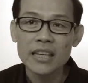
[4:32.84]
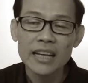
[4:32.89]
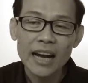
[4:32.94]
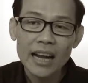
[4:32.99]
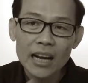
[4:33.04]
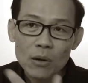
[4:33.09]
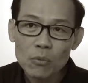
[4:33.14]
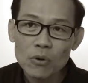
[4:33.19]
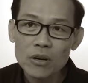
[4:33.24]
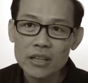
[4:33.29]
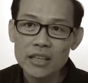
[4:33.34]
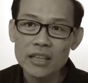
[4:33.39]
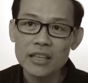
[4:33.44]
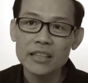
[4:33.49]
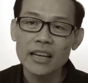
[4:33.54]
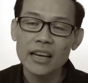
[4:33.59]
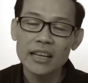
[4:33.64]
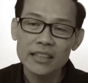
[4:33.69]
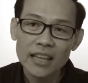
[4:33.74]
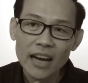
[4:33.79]
In other words,
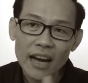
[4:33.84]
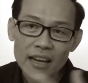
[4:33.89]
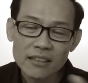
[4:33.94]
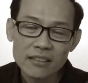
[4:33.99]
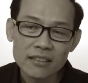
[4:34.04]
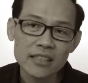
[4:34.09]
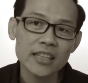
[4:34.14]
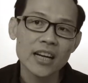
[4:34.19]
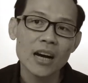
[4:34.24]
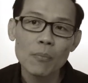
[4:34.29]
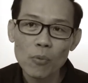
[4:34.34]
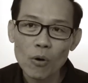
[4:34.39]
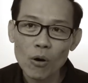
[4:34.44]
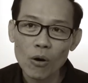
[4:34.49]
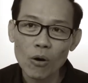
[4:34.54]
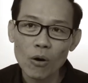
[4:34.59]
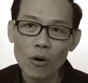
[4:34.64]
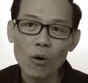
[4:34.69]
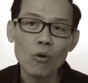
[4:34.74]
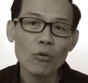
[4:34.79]
in the entire
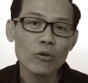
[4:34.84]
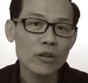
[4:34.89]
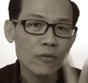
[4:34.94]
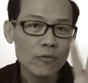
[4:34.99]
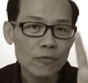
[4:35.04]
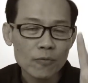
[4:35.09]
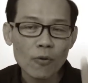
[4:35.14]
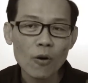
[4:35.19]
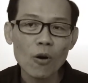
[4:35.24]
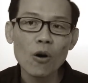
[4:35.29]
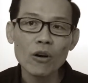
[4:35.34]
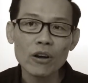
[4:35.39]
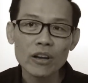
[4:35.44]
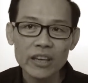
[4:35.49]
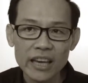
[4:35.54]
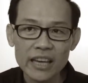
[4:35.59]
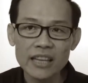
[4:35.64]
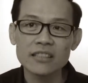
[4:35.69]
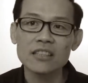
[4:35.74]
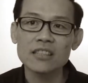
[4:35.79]
Singapore, only
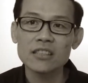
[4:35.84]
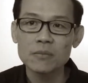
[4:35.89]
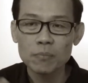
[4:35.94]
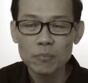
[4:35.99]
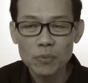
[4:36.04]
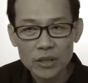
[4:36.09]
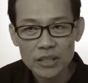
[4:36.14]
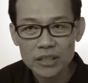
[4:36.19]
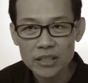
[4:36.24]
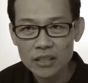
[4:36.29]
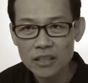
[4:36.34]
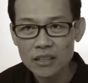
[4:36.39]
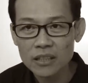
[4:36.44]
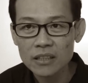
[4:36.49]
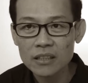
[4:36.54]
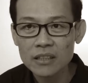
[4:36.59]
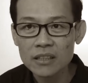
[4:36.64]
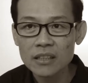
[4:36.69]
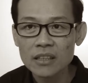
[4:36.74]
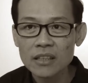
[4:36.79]
4 cases per
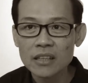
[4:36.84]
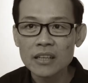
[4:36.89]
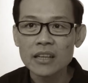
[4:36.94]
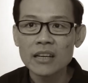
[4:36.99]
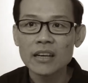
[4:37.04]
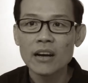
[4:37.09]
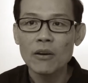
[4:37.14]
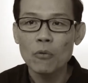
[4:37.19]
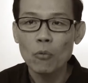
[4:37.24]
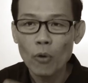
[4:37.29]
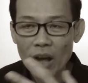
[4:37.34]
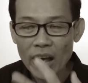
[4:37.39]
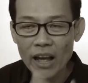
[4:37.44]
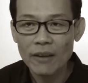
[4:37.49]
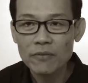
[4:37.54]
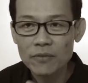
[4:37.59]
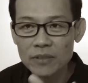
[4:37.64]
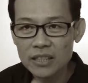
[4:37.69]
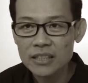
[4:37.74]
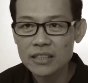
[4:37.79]
year will
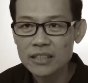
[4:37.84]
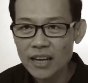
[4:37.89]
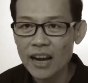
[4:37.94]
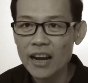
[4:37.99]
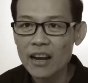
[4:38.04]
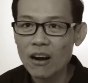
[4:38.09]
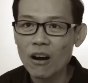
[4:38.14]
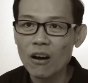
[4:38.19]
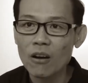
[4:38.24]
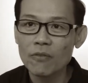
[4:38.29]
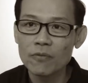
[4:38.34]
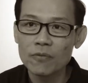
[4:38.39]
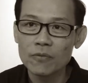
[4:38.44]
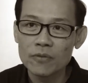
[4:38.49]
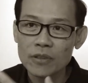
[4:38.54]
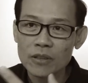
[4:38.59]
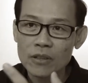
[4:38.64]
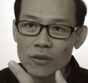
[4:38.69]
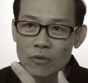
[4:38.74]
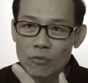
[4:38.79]
have this kind of
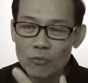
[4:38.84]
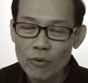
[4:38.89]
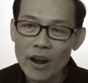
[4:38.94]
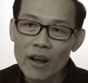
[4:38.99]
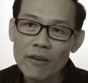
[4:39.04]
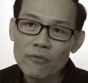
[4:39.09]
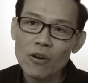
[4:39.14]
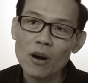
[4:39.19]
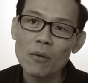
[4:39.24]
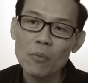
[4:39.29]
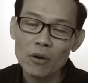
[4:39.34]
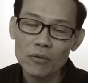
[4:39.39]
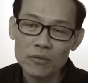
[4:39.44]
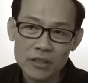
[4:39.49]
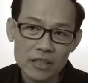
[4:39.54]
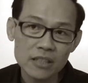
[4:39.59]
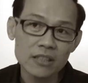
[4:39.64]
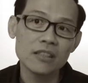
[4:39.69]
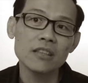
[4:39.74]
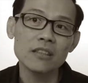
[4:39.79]
rare form
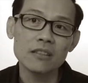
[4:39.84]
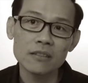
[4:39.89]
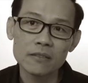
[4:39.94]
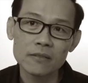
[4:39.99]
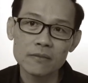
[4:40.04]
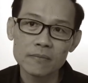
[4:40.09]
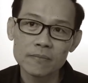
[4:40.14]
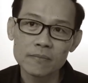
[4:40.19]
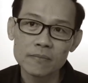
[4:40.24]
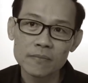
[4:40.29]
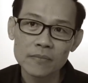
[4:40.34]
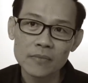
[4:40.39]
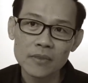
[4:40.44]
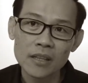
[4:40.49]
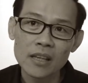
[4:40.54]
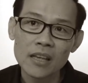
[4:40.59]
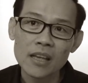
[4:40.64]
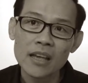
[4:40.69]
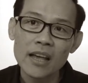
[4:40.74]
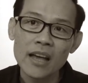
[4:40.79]
of disease.
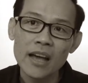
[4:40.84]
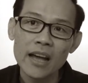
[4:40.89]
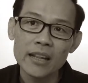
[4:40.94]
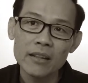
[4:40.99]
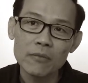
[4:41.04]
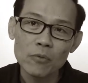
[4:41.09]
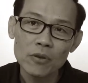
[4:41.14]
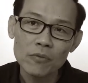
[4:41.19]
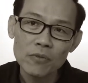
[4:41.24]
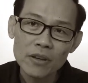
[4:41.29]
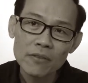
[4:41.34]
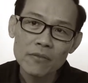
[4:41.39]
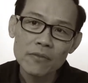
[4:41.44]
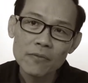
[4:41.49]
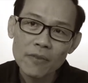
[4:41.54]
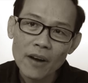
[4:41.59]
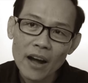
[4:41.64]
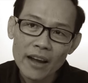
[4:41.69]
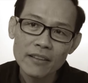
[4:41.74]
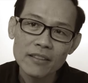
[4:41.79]
And
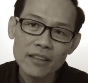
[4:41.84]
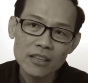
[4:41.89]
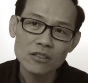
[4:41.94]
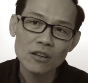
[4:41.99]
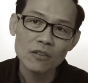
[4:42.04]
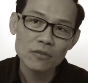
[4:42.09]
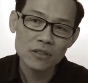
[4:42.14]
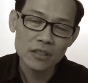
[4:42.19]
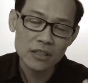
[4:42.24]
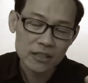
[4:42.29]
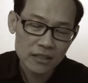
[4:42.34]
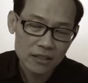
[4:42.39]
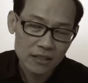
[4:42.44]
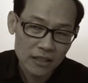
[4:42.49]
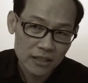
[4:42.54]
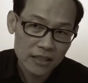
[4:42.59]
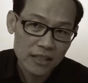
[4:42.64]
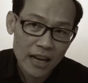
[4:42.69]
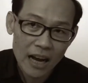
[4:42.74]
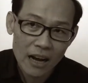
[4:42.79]
within 5 days of this
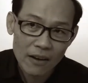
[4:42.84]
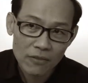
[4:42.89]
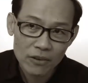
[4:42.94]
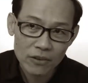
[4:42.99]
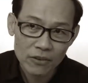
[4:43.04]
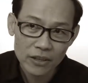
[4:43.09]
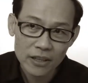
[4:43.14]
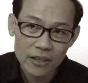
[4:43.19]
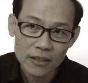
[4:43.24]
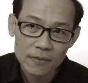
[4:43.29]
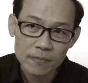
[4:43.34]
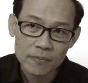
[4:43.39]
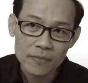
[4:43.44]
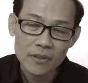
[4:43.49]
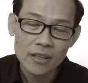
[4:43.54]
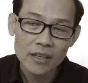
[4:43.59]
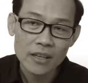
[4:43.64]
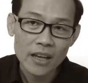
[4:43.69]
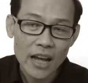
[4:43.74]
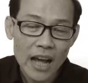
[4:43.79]
discovery,
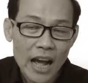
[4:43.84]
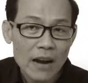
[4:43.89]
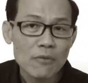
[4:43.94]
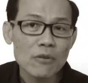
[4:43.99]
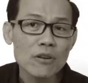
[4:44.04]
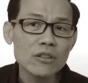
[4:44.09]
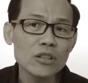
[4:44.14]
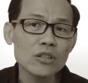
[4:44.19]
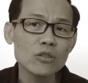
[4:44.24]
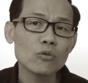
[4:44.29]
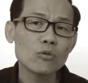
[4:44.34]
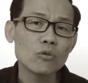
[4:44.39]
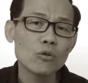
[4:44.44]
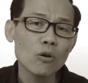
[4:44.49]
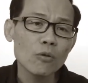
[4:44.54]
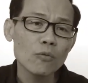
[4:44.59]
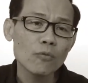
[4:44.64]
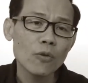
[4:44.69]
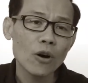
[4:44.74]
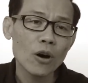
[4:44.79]
everyone need to
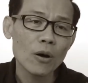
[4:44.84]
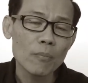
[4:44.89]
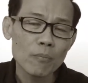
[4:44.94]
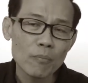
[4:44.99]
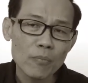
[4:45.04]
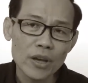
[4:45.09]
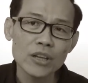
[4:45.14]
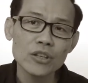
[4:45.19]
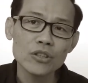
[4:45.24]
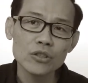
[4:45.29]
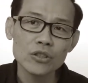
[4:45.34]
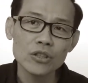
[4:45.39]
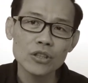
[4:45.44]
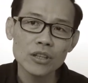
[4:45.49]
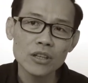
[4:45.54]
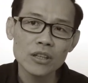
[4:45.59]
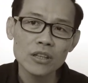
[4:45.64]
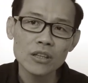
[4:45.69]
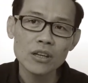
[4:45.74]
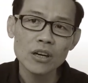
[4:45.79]
go for a
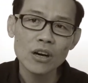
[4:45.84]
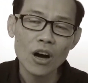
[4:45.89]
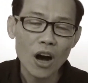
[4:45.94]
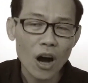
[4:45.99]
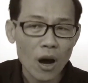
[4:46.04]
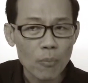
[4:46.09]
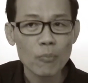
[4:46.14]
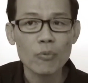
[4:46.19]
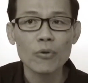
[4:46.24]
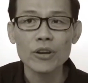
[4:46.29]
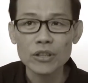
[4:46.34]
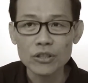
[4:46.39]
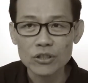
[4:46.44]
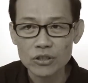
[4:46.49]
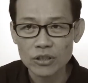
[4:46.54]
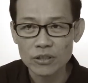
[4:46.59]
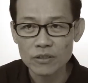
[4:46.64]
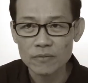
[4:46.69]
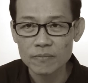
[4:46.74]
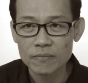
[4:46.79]
major
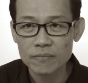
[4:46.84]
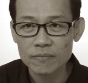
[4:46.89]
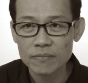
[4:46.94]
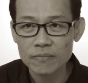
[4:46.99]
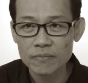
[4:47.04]
operation.